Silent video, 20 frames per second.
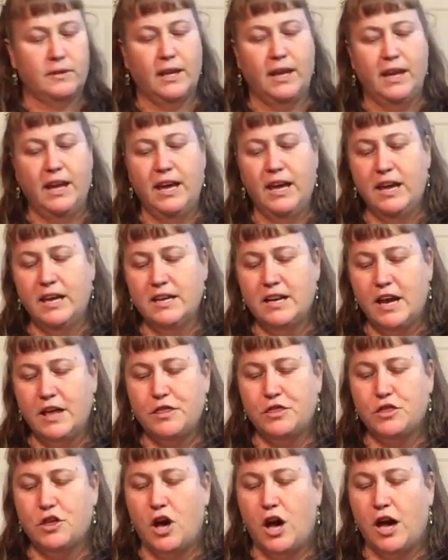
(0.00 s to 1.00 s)
And I
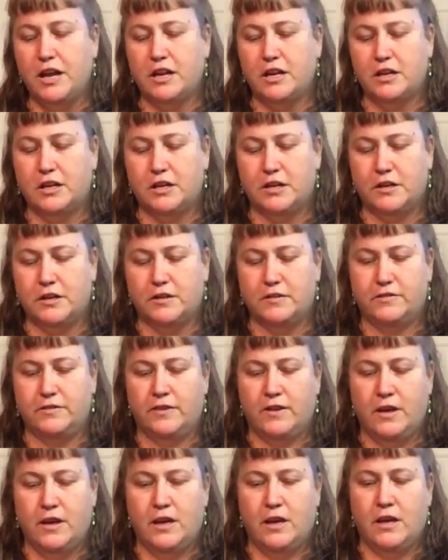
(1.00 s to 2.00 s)
thought of
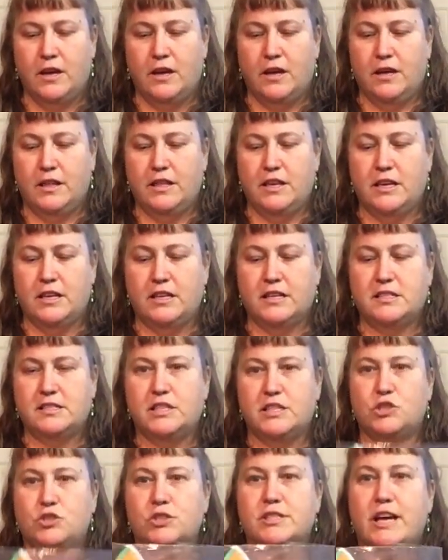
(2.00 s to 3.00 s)
the
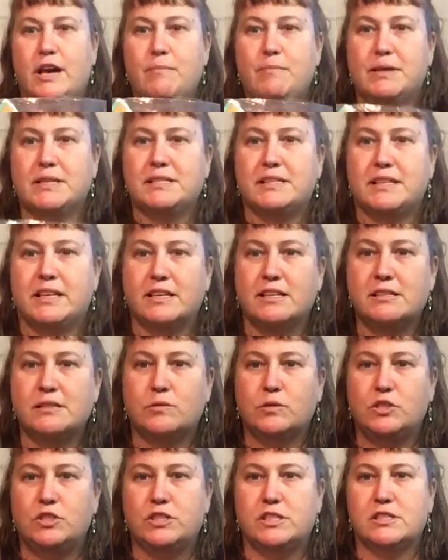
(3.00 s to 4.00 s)
citrus hibiscus,
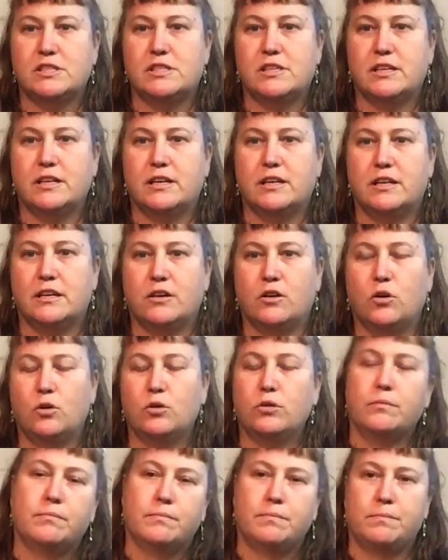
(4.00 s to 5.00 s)
which is the
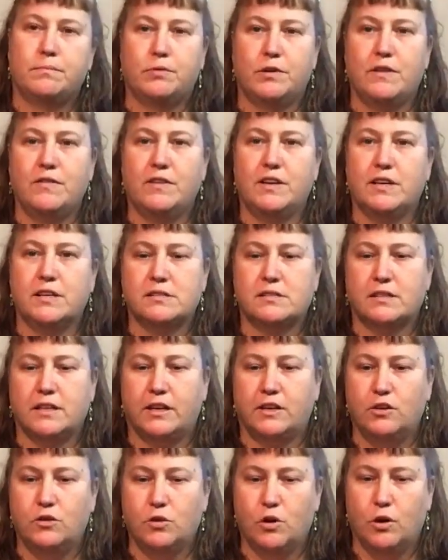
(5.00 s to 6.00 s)
previous
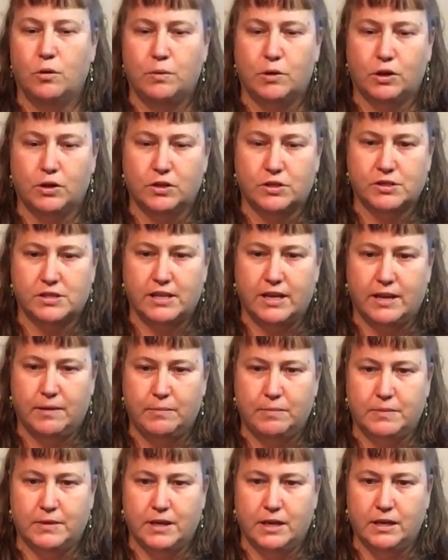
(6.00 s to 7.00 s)
like New Hope Girls
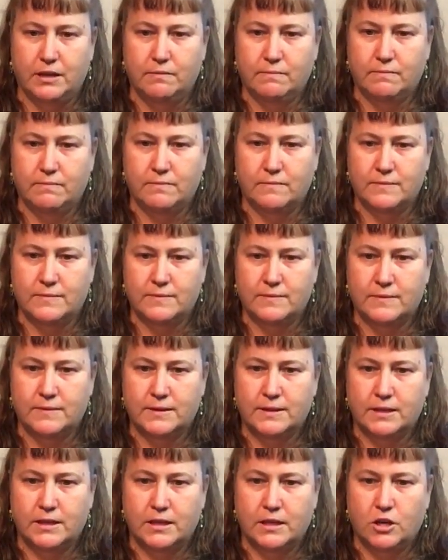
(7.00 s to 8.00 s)
type thing.
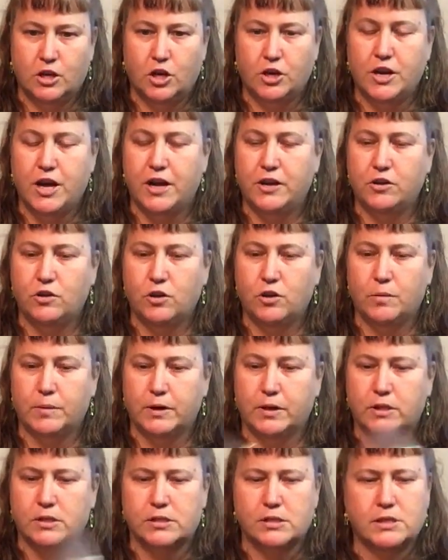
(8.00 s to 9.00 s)
Or not New Hope
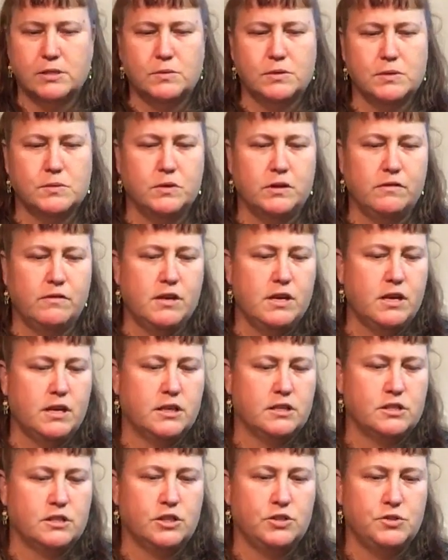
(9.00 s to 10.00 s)
Girls. This was one of the
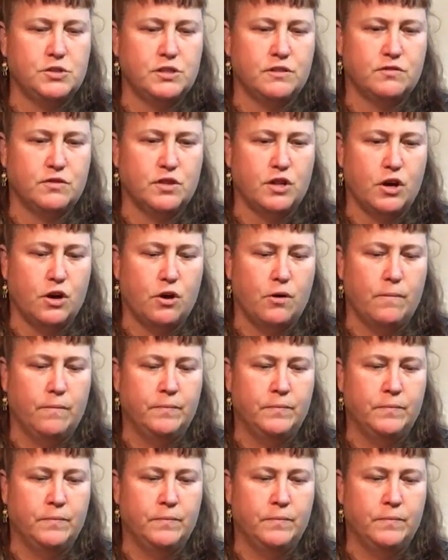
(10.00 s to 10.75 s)
exclusives though.